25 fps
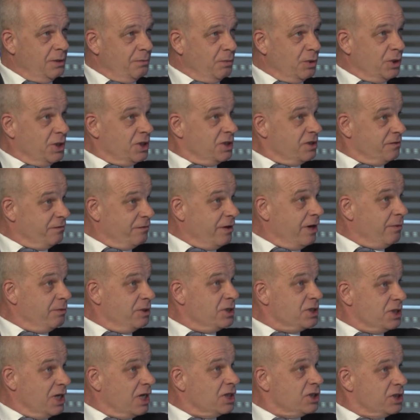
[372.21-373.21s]
But it's a
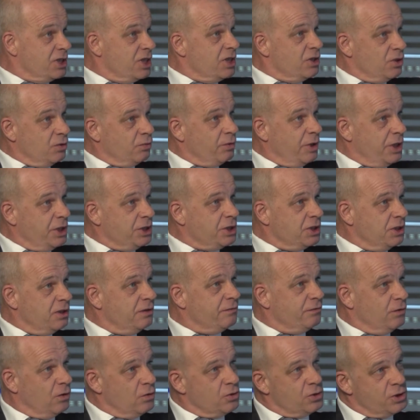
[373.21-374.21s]
very sad situation
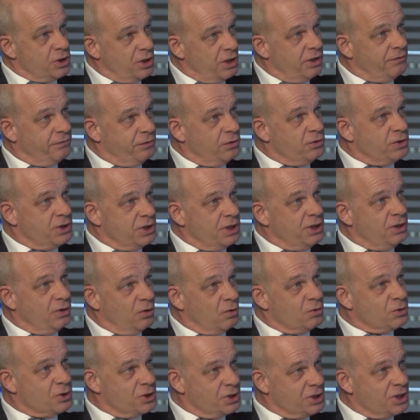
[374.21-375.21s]
if you see
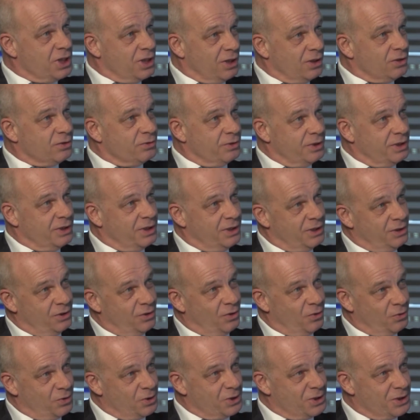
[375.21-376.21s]
those children in
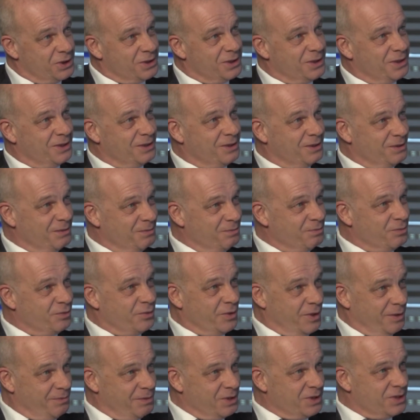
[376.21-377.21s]
those
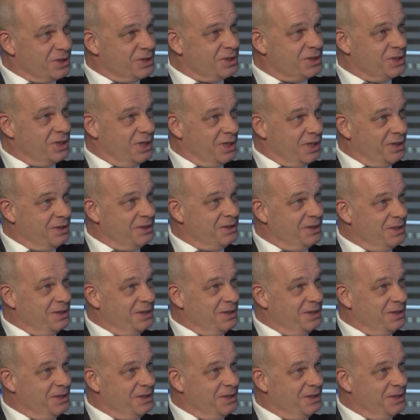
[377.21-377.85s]
premises there,